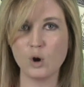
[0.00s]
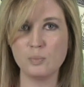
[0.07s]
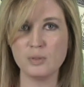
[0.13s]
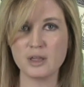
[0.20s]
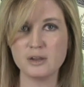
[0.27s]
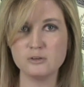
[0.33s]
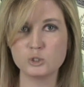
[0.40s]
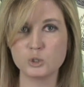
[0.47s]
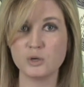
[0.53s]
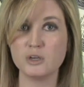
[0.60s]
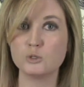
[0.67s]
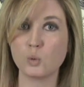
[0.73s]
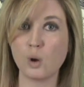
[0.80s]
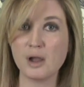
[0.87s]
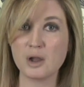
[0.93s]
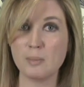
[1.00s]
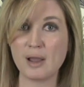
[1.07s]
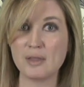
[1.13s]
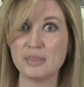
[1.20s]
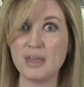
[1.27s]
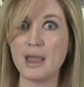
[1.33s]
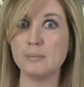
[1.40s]
hope the industry is wrong
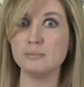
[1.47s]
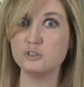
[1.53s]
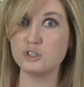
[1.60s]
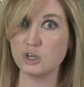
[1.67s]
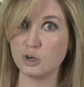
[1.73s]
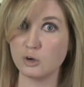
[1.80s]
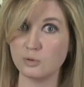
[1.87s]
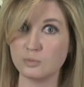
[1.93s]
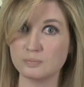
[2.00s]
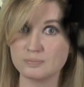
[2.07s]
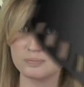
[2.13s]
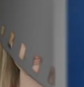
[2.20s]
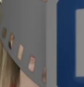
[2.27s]
about them, too.